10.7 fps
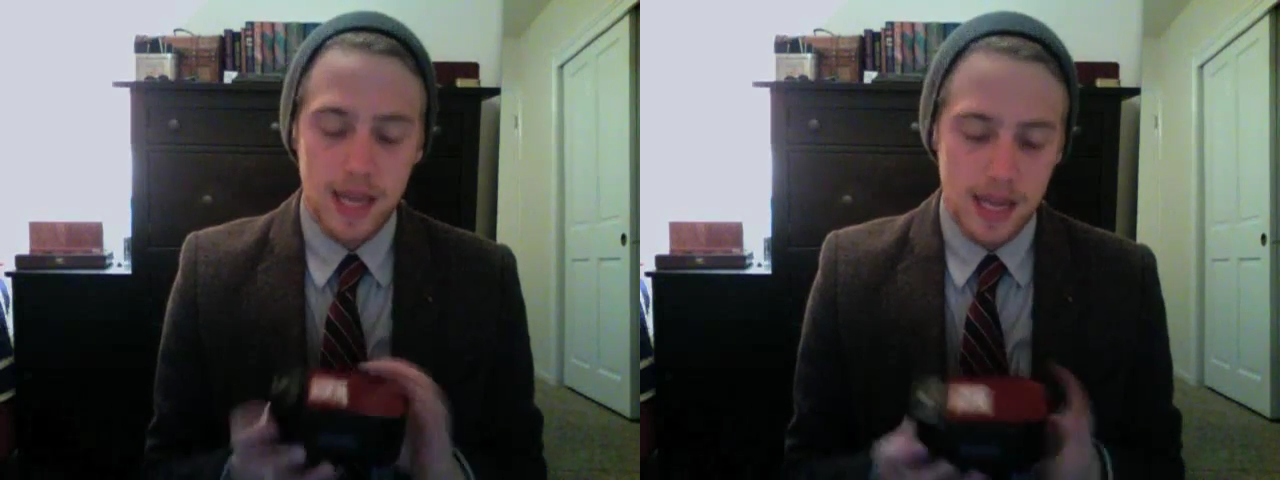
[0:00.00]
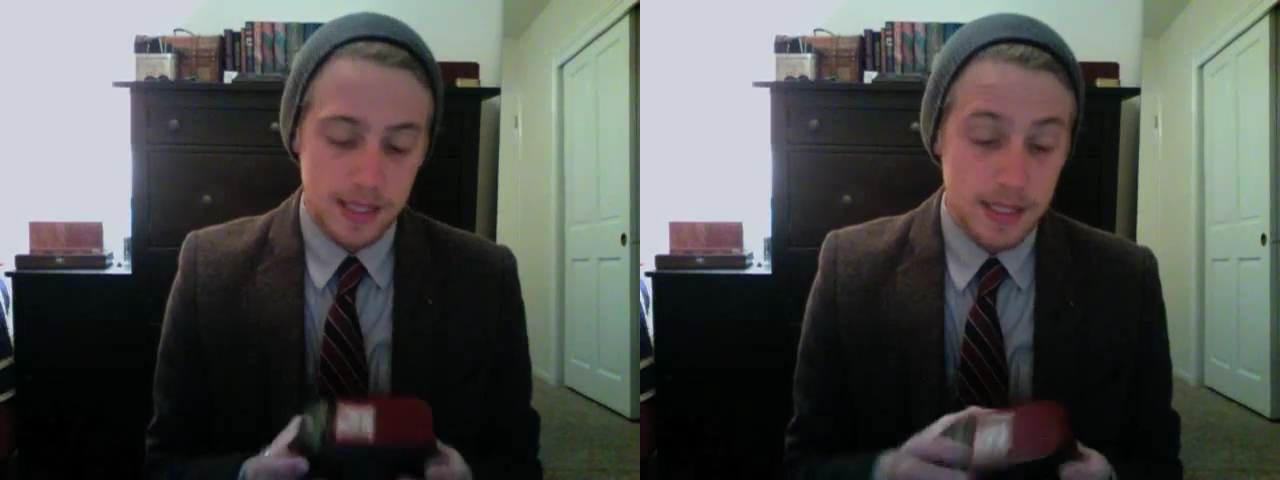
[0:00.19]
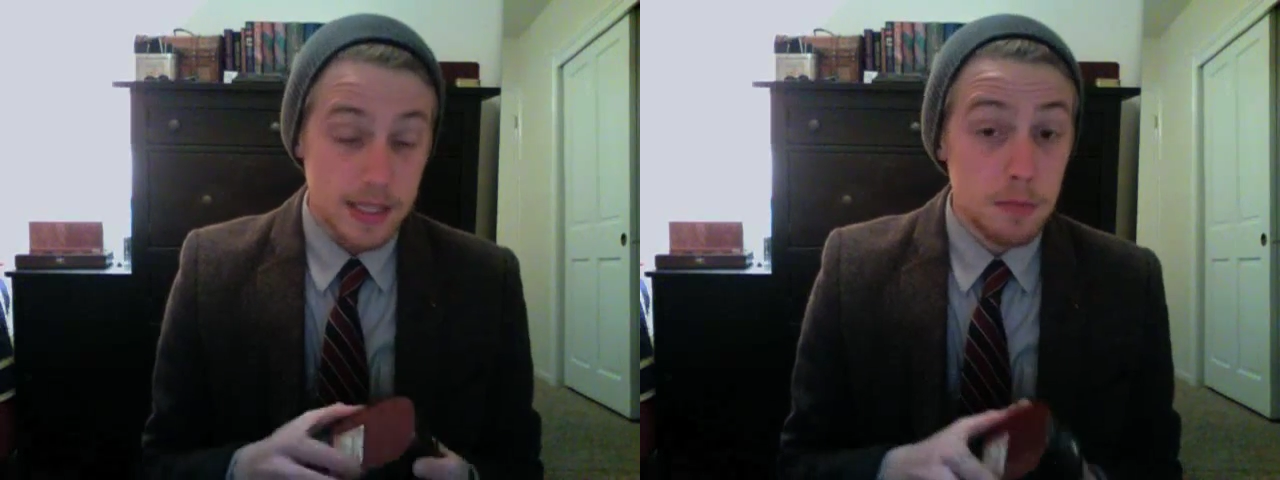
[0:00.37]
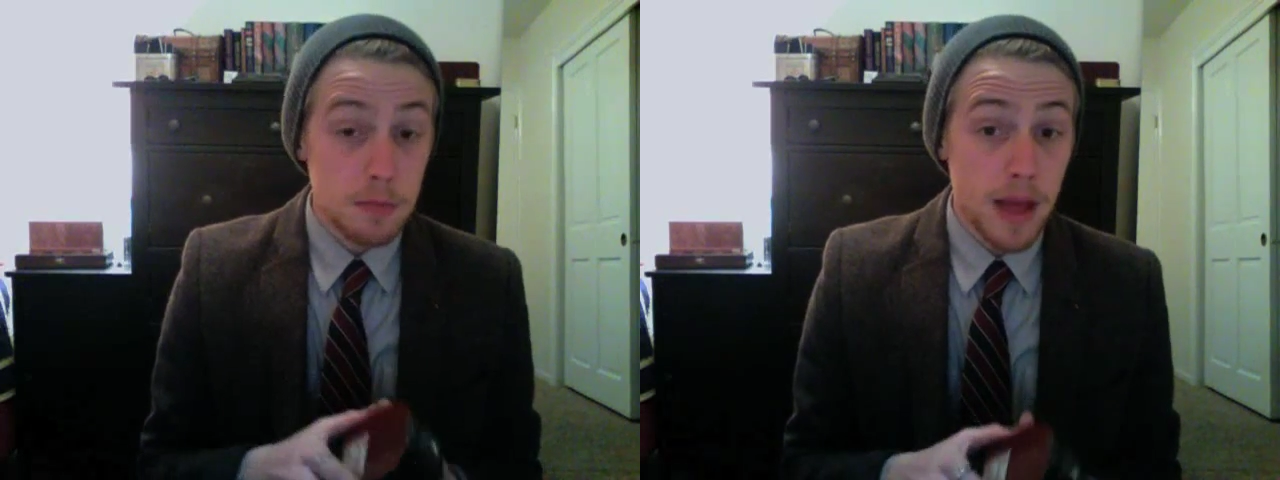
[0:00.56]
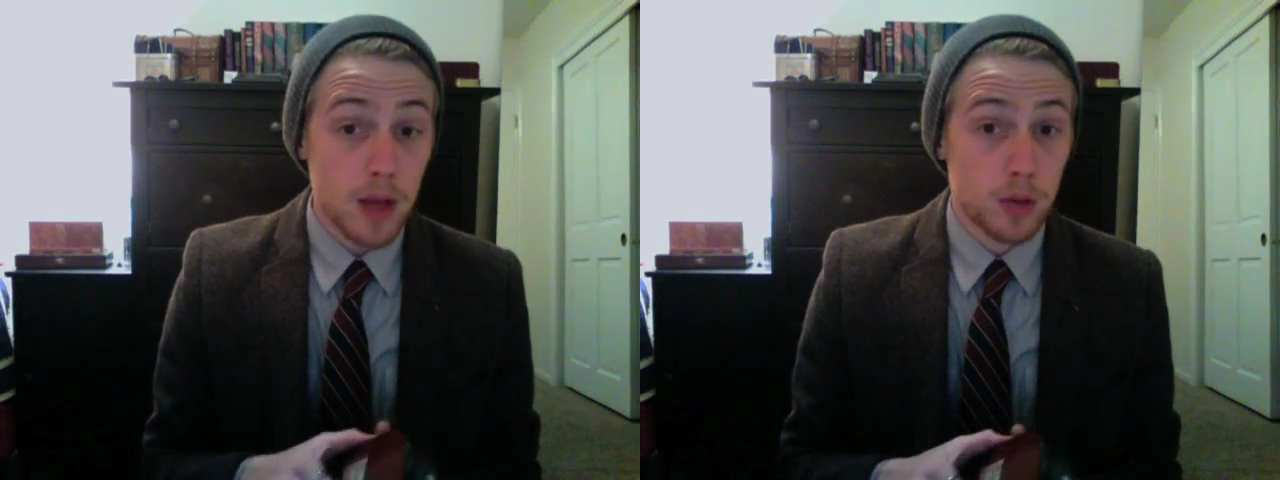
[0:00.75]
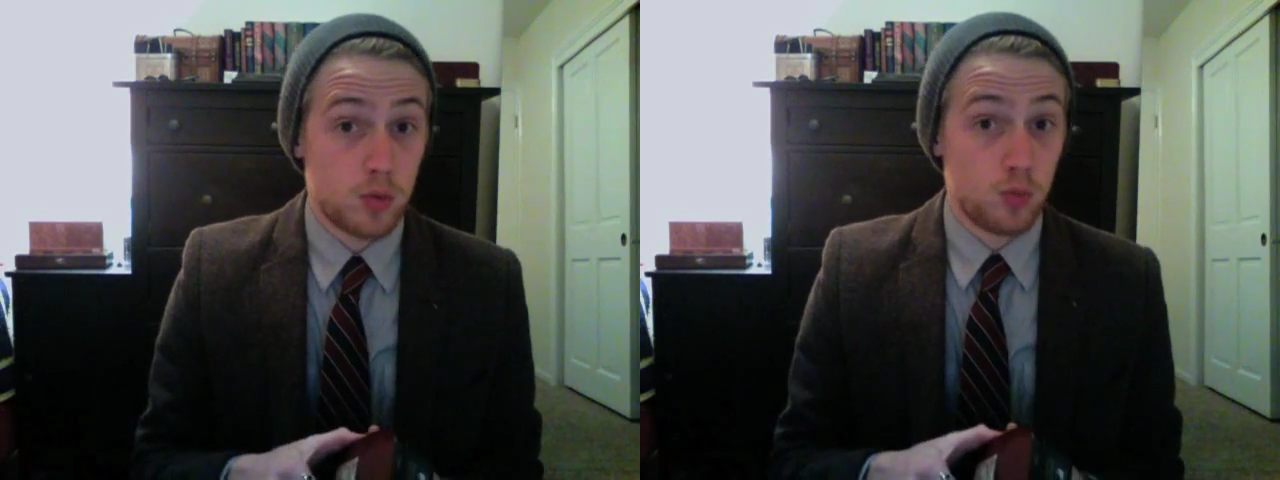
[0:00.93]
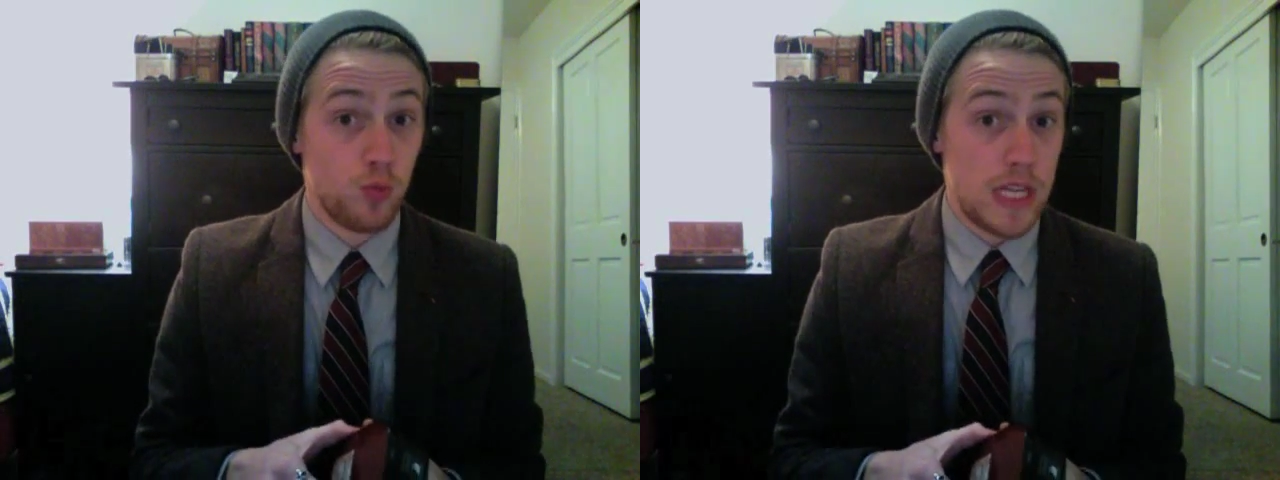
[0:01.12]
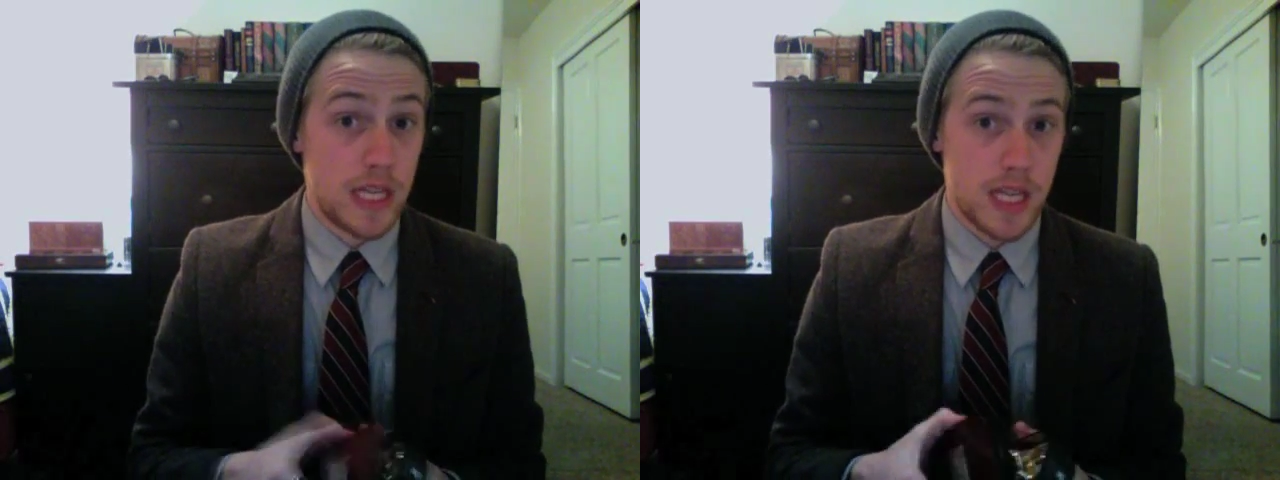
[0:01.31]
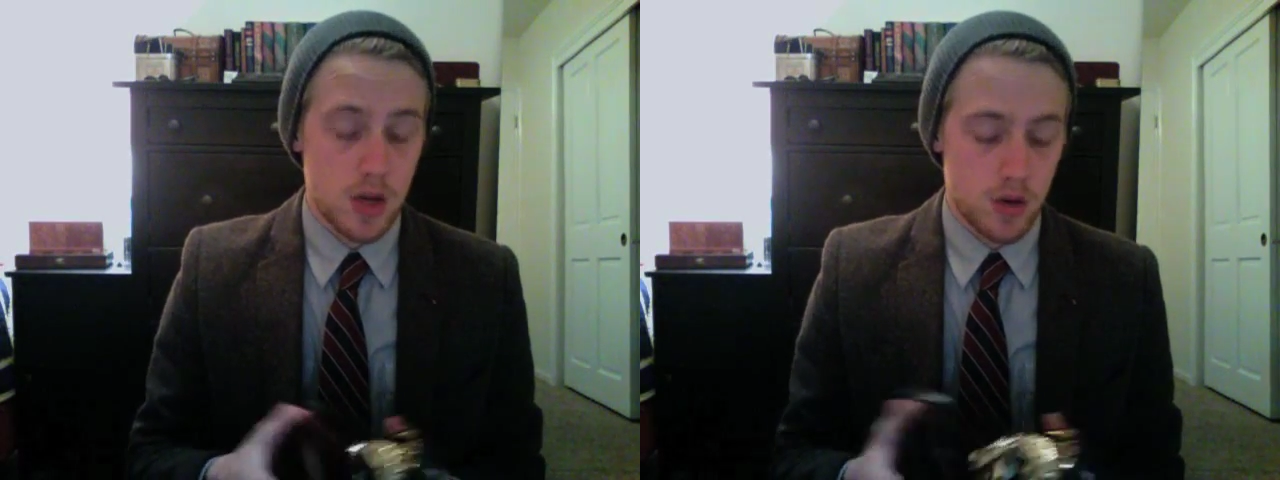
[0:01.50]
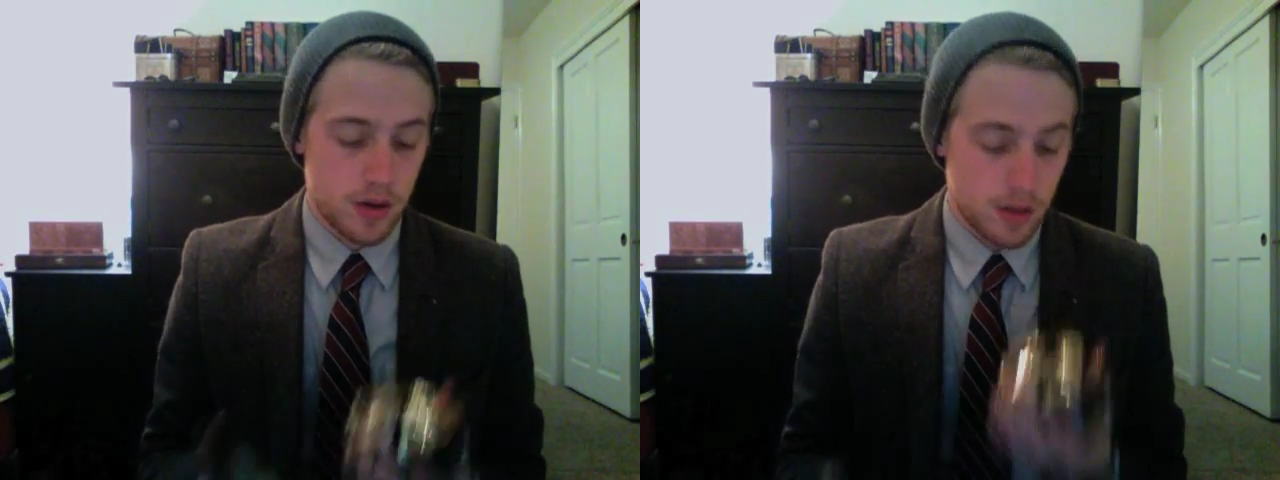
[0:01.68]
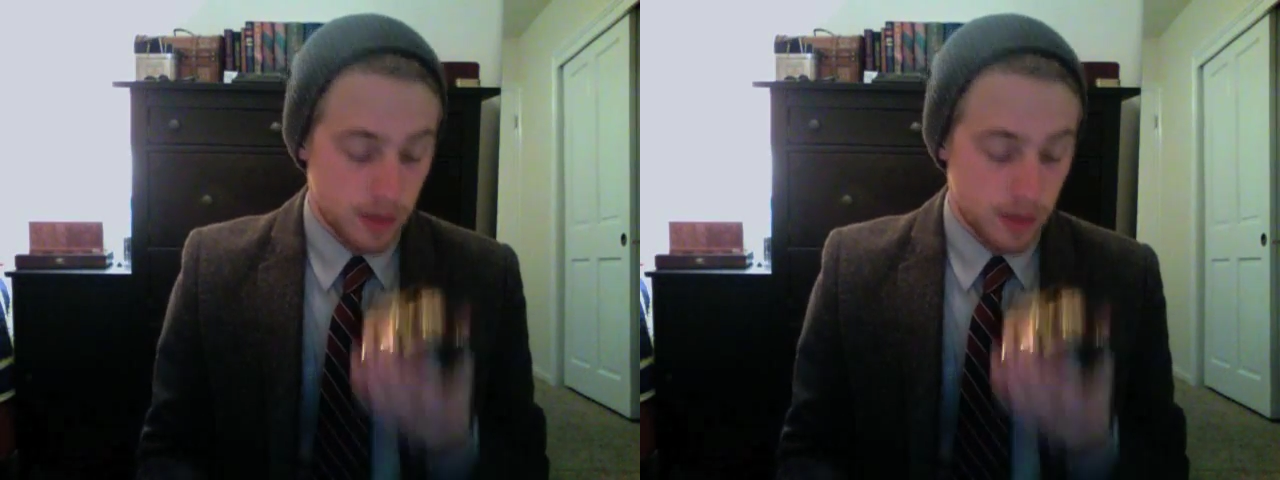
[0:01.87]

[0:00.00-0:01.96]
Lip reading: It smells really good.